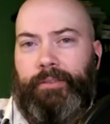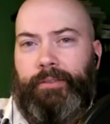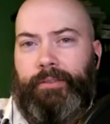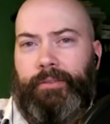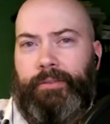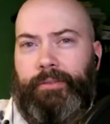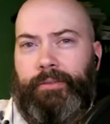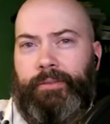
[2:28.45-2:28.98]

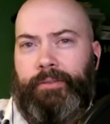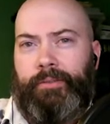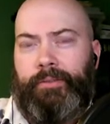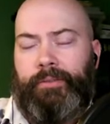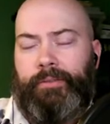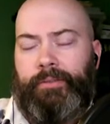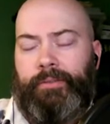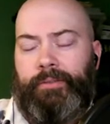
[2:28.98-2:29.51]

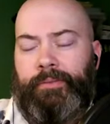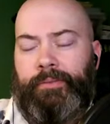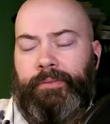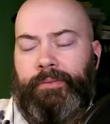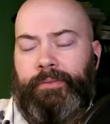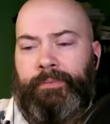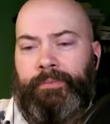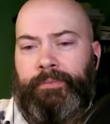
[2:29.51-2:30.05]

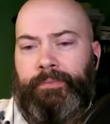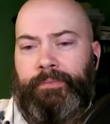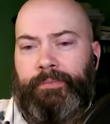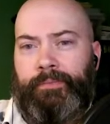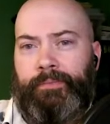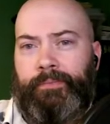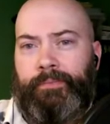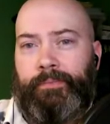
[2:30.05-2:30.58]

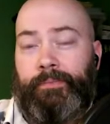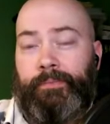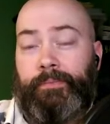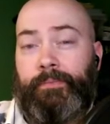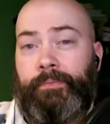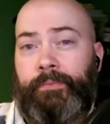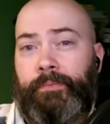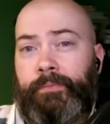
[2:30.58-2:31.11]

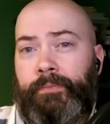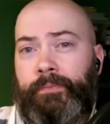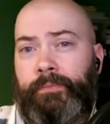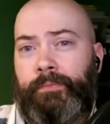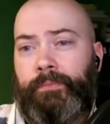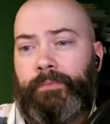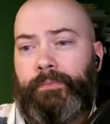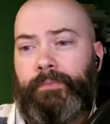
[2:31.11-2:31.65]

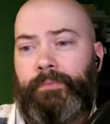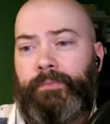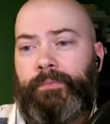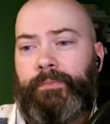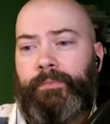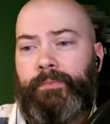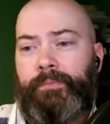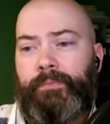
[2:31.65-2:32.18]

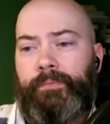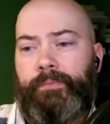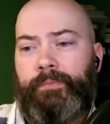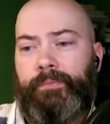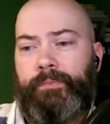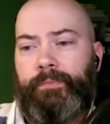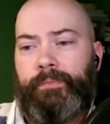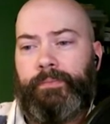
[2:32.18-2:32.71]

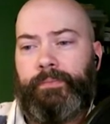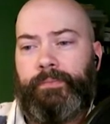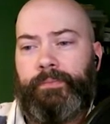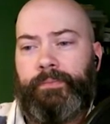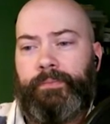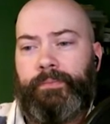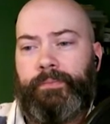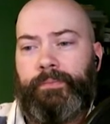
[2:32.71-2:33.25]

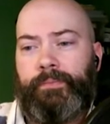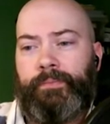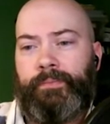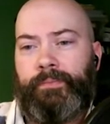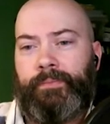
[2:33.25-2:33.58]
The person shown says nothing.